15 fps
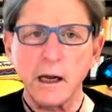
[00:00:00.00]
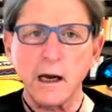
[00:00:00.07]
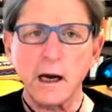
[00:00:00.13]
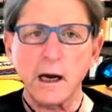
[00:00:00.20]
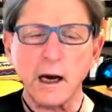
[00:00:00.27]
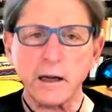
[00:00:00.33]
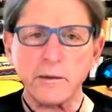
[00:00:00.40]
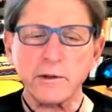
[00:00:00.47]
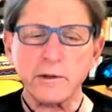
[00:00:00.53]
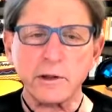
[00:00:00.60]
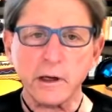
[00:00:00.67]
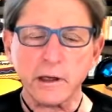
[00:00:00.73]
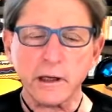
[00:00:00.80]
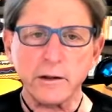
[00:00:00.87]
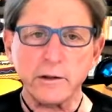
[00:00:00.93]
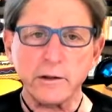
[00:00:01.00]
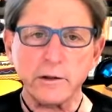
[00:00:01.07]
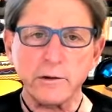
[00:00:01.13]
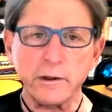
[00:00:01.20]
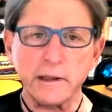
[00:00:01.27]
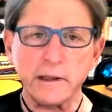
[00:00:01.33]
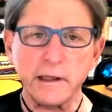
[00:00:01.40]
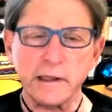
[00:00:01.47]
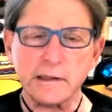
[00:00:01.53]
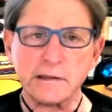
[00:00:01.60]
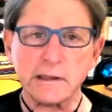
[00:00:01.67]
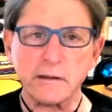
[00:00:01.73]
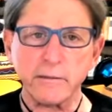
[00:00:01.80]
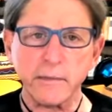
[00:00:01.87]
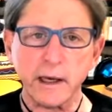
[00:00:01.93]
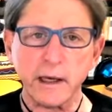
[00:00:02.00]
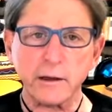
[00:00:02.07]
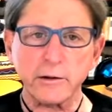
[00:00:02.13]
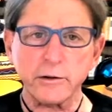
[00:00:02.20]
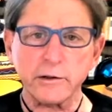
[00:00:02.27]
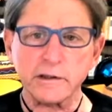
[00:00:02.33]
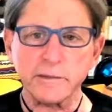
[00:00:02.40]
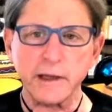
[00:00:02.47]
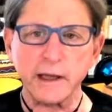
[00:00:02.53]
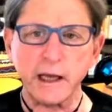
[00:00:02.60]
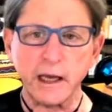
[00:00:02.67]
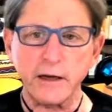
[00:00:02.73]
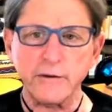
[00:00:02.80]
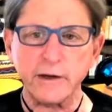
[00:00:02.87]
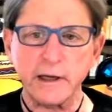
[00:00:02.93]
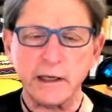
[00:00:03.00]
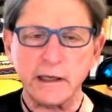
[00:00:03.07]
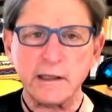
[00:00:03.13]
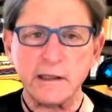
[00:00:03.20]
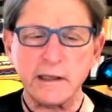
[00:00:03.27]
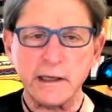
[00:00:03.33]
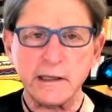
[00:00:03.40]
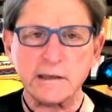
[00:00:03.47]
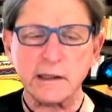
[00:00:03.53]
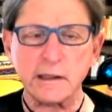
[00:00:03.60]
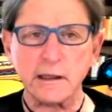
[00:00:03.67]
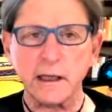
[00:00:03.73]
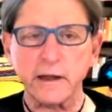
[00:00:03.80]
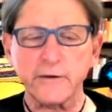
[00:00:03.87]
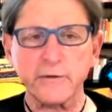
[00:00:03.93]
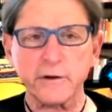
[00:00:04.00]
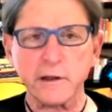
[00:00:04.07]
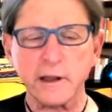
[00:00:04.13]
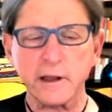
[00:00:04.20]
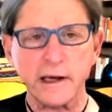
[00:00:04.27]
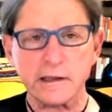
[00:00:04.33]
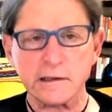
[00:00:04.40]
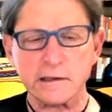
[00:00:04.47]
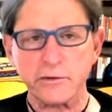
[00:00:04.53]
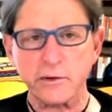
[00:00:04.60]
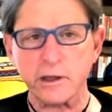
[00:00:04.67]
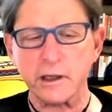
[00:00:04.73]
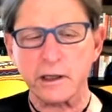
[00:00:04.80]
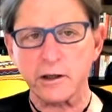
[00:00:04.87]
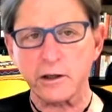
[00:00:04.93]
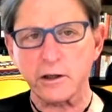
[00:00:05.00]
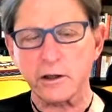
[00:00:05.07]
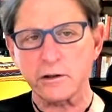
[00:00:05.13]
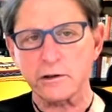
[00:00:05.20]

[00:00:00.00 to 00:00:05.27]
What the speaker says: I'm talking to a decent man who's behaved indecently for the last 20 years.